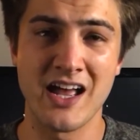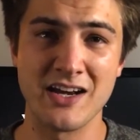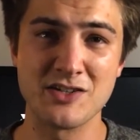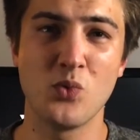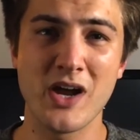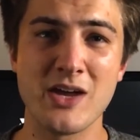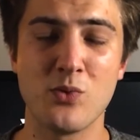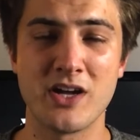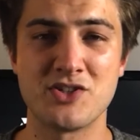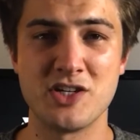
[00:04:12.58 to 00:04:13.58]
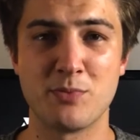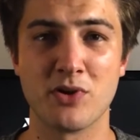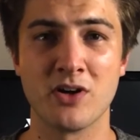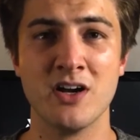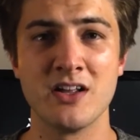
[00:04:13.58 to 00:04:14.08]
and is way, way
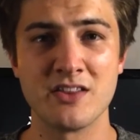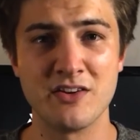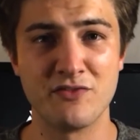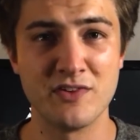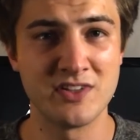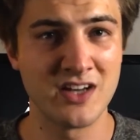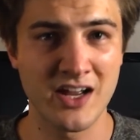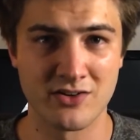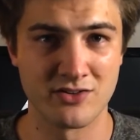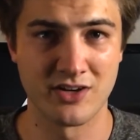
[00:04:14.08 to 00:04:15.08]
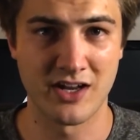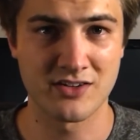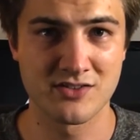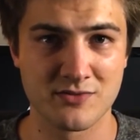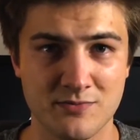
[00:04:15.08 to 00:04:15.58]
cheaper than a 5900X.
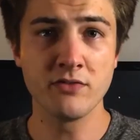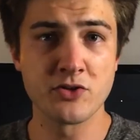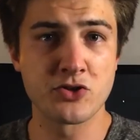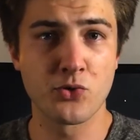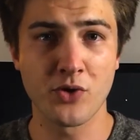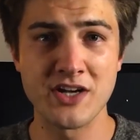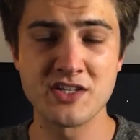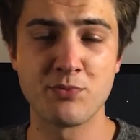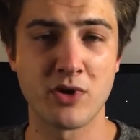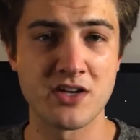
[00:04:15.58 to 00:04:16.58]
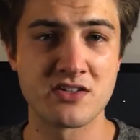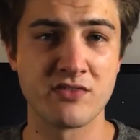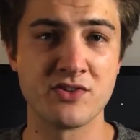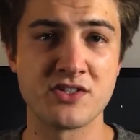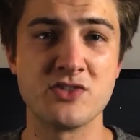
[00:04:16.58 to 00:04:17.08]
Now, all of those crazy price
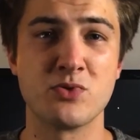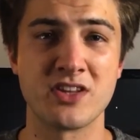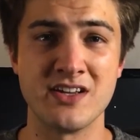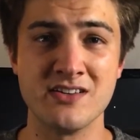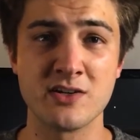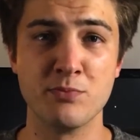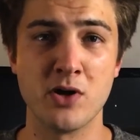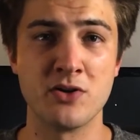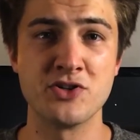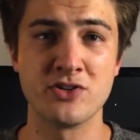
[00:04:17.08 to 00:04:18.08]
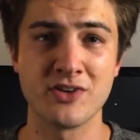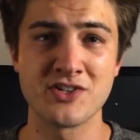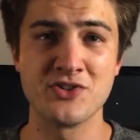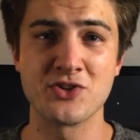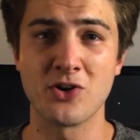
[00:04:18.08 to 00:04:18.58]
differences within component
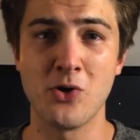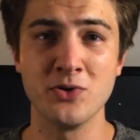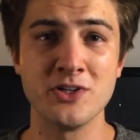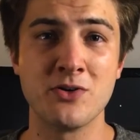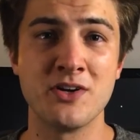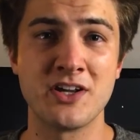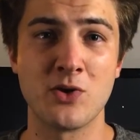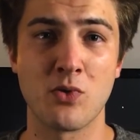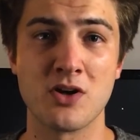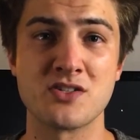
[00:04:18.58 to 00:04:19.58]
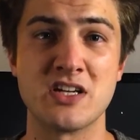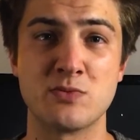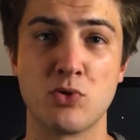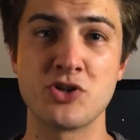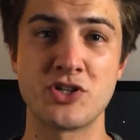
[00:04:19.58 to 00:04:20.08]
generations are only going to get worse as
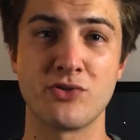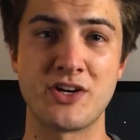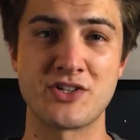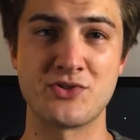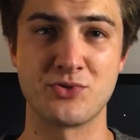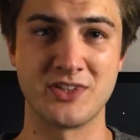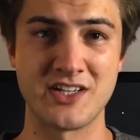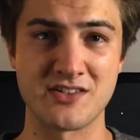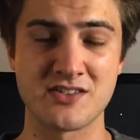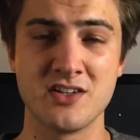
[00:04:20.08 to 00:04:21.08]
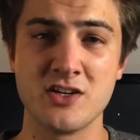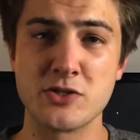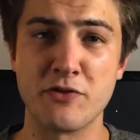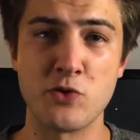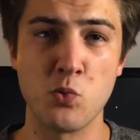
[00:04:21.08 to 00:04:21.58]
more generations release.
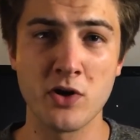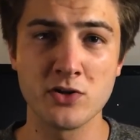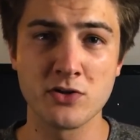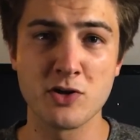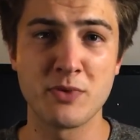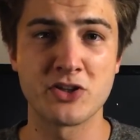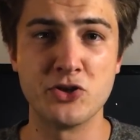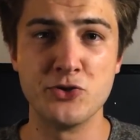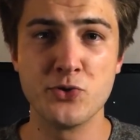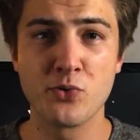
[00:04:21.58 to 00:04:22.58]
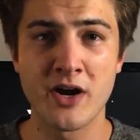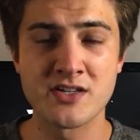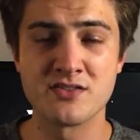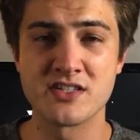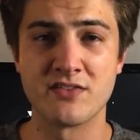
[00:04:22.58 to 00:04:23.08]
So if you wanna learn about the new
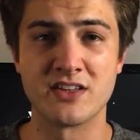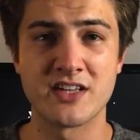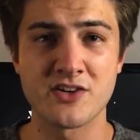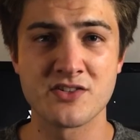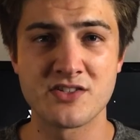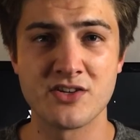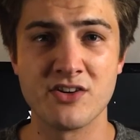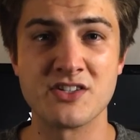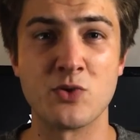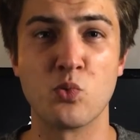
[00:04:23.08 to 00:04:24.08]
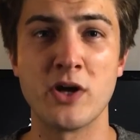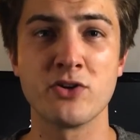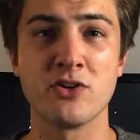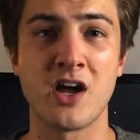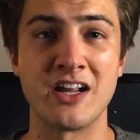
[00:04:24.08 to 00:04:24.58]
Ryzen 7000 series and
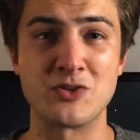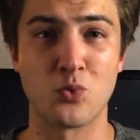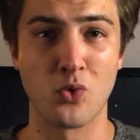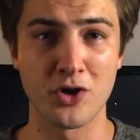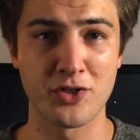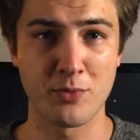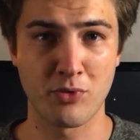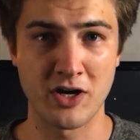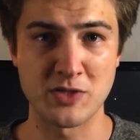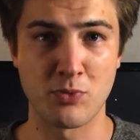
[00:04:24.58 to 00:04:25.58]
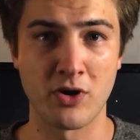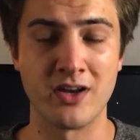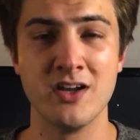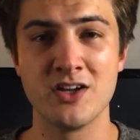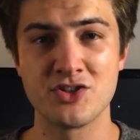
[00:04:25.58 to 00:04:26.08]
whether or not it's worth the price point,
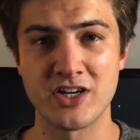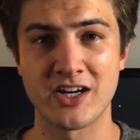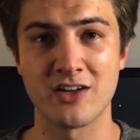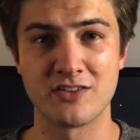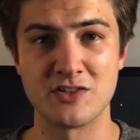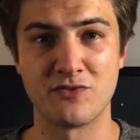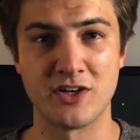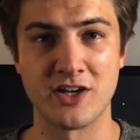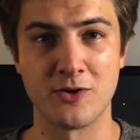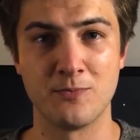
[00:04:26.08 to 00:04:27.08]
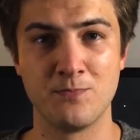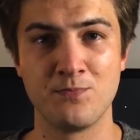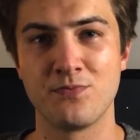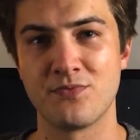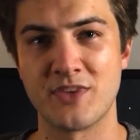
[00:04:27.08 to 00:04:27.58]
check out this video.
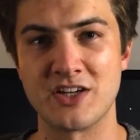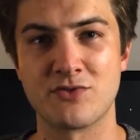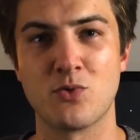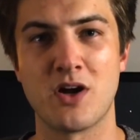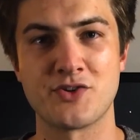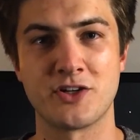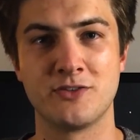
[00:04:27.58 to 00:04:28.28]
Thanks for watching.